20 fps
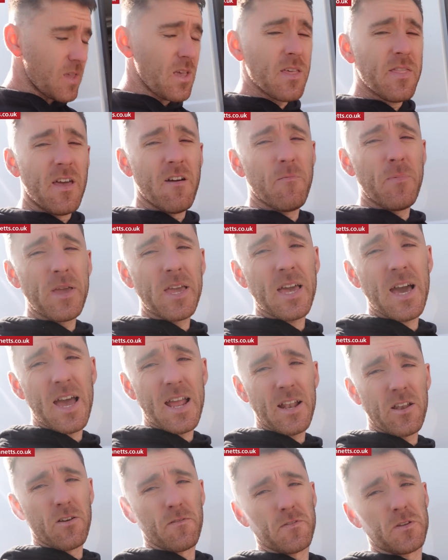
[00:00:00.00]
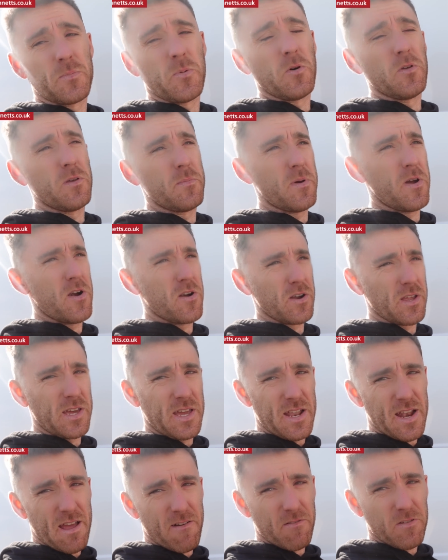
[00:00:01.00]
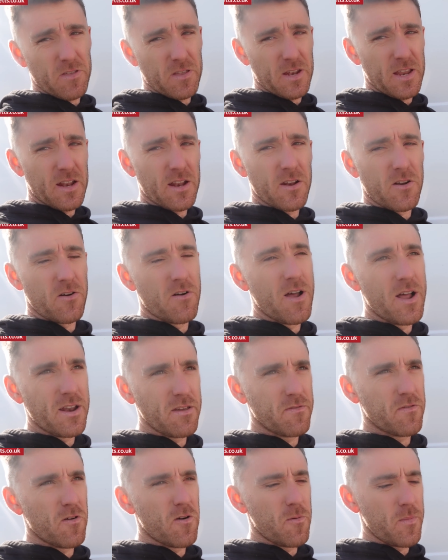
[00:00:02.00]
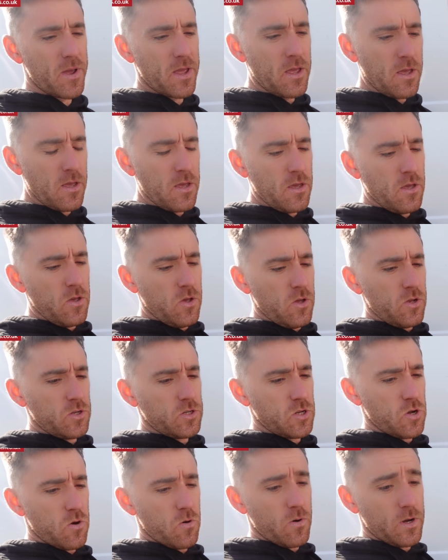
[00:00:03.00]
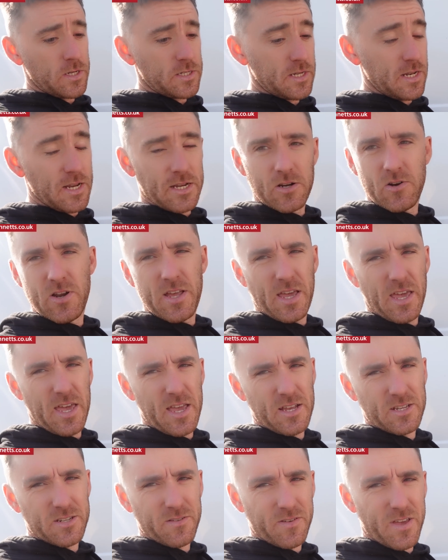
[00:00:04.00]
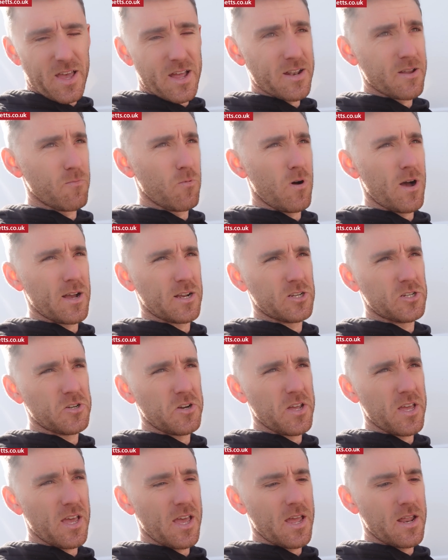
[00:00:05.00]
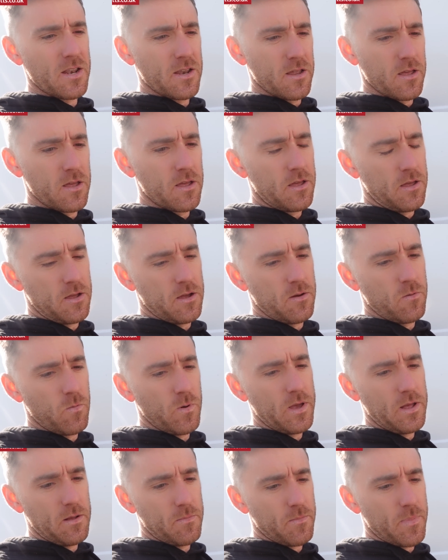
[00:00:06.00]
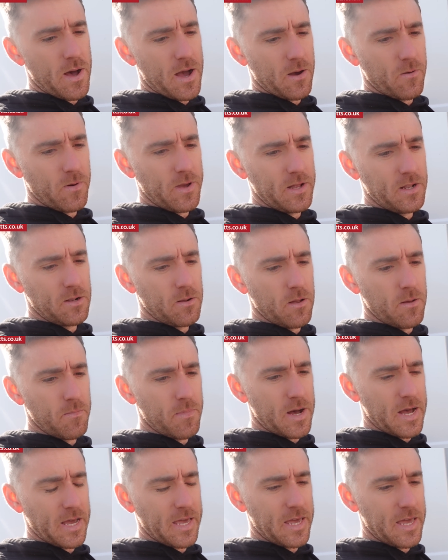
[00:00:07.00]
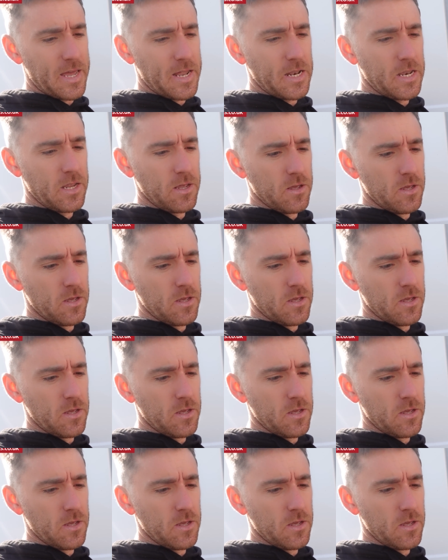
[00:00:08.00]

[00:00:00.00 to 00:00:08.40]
They've been kind enough to put the bearing kit and everything in it already for me, so it's literally a case of getting it waxed straight in, wheel back in,